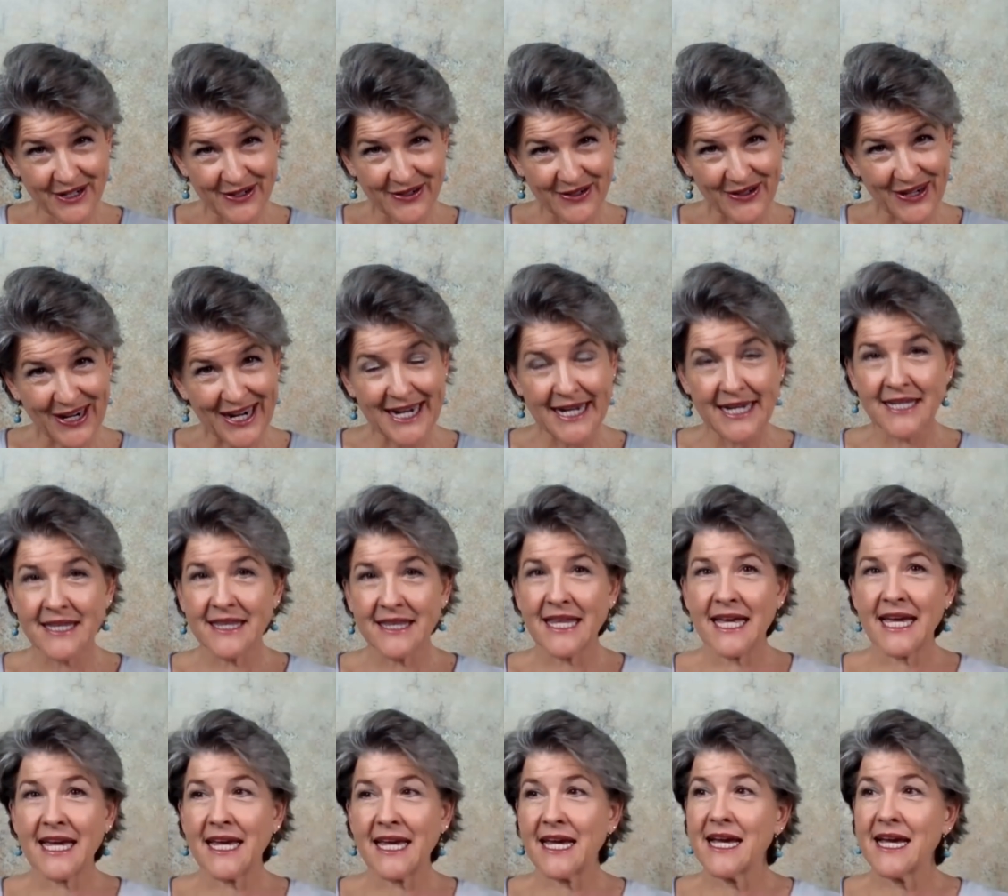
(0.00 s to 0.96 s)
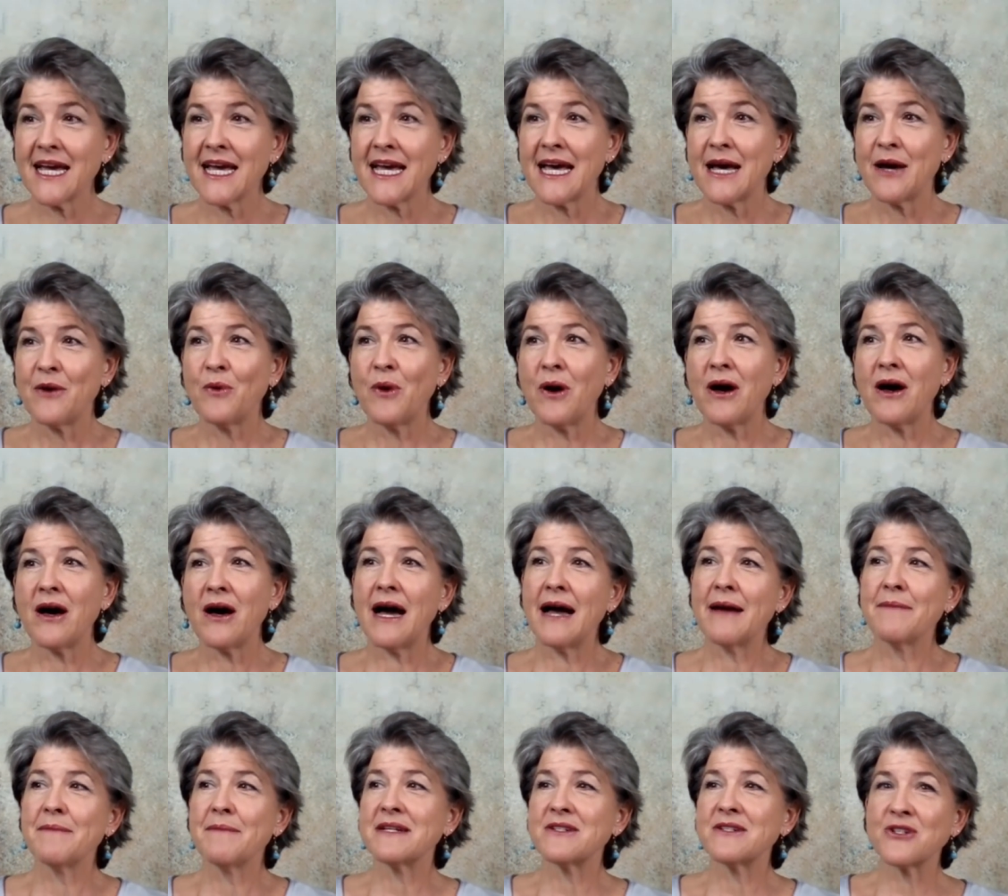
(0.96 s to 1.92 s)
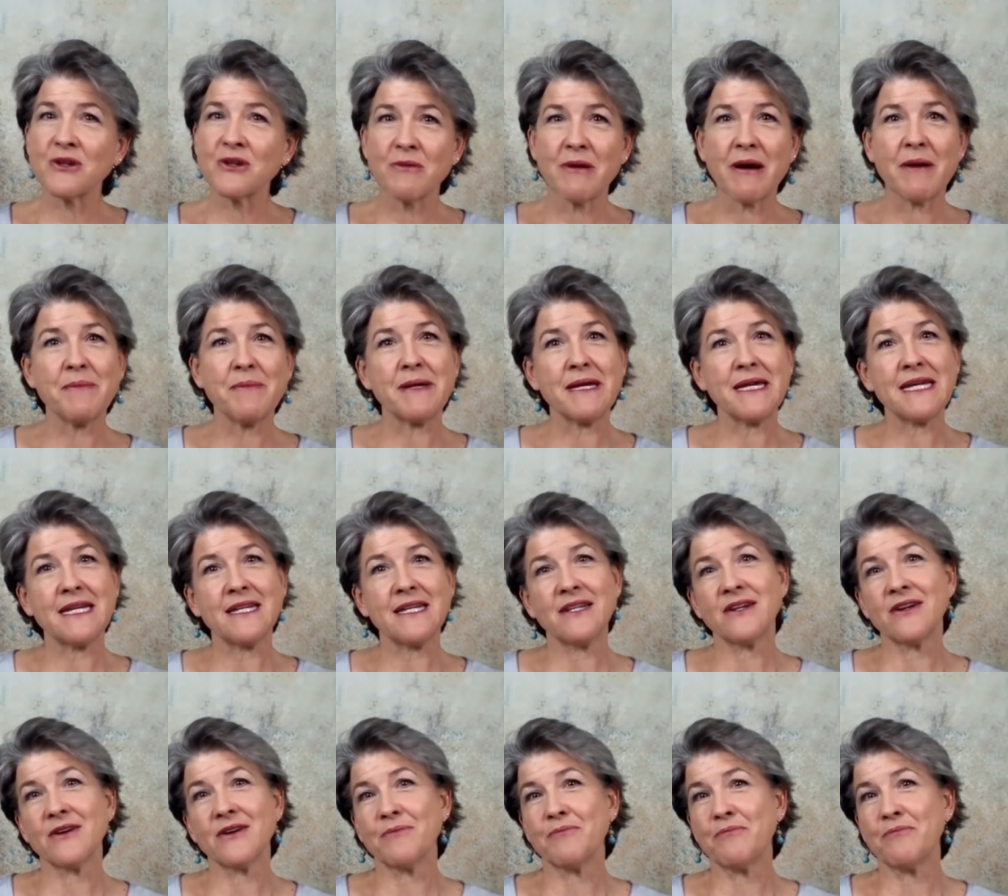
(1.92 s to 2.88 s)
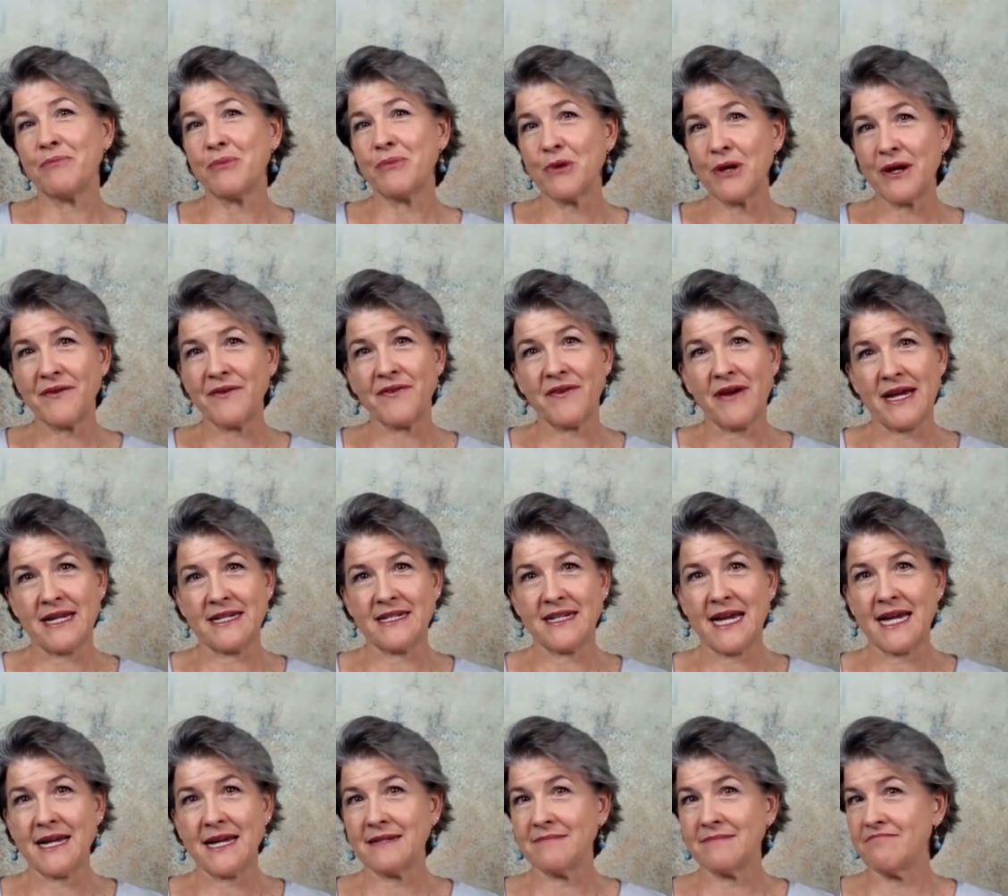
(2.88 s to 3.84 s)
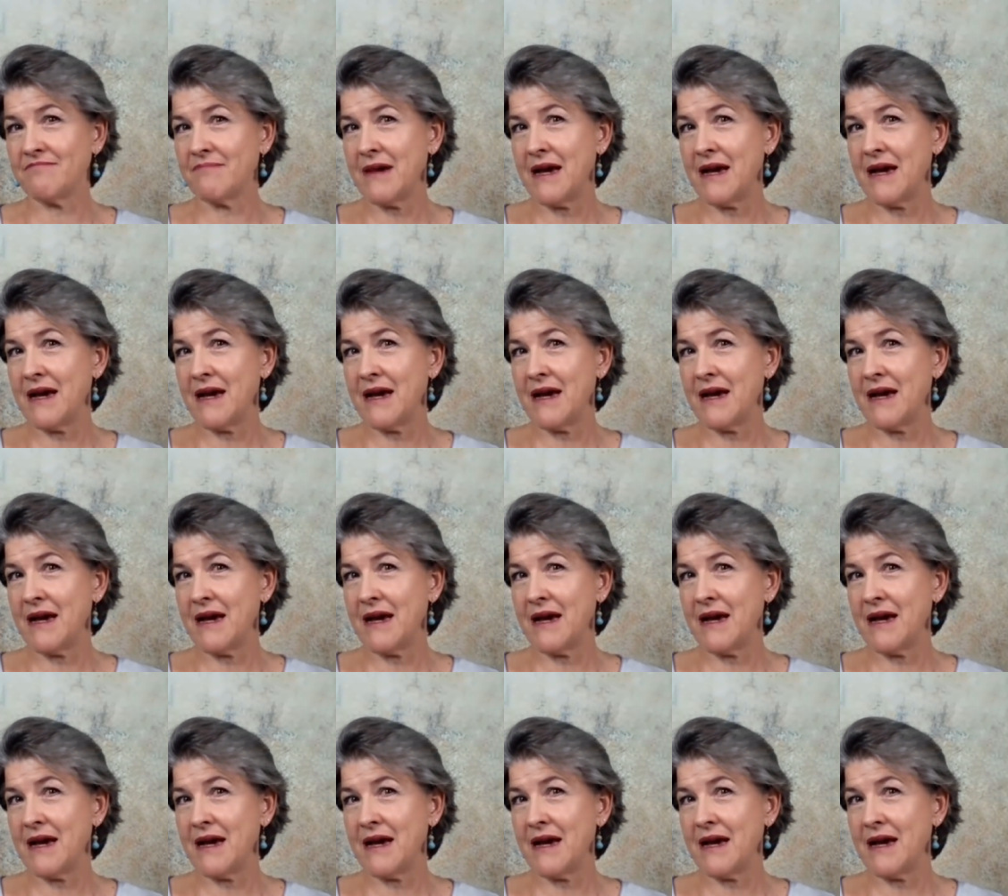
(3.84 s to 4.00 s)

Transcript: right like well i'm not sure about being your boyfriend i